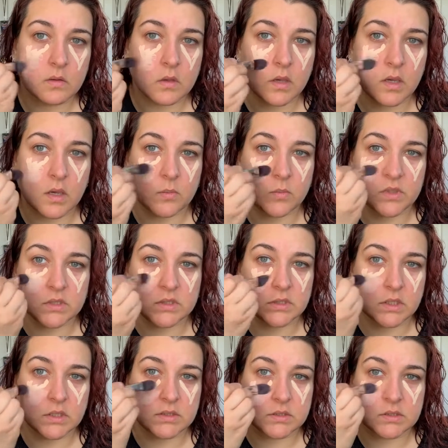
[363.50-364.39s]
And we
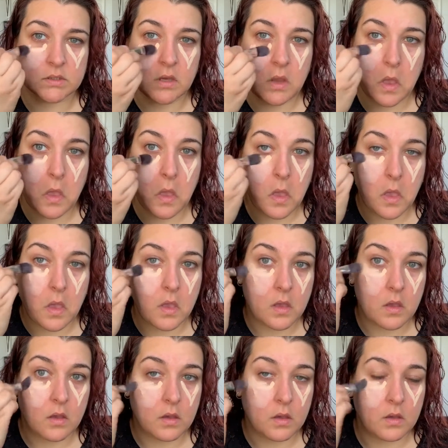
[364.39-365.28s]
just
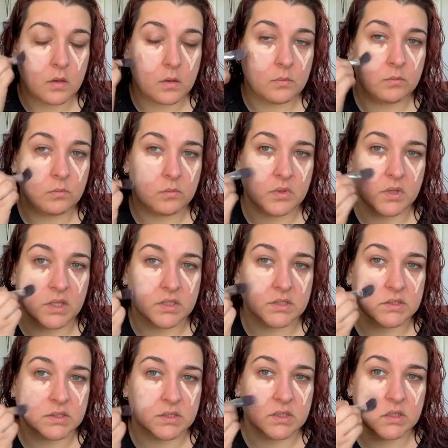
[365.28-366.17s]

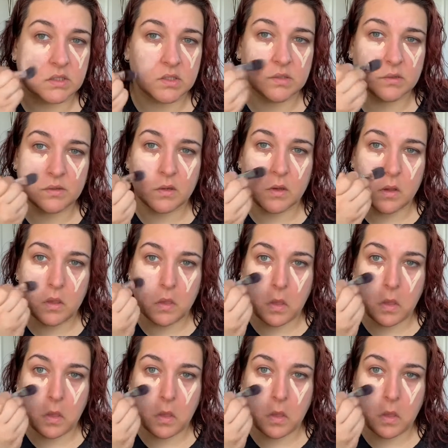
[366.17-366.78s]
blend it in.